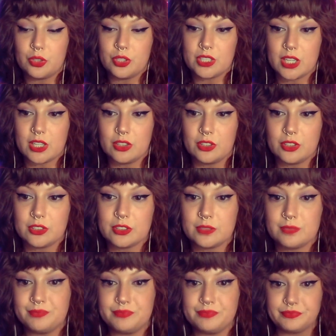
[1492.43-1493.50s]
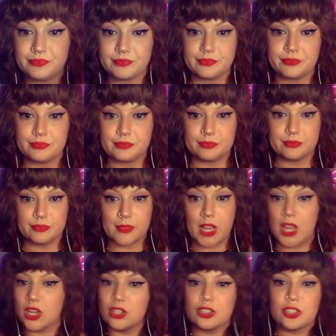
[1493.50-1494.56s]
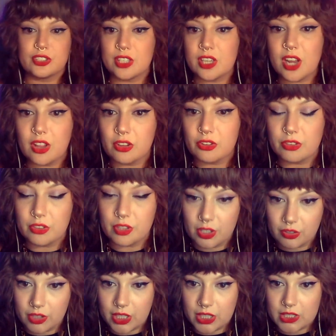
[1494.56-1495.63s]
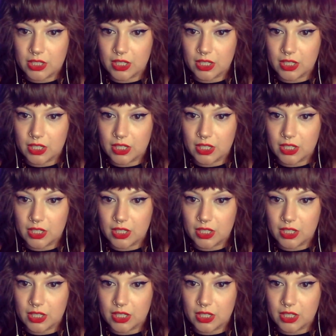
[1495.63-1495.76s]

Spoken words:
the tunnels. Just another theory to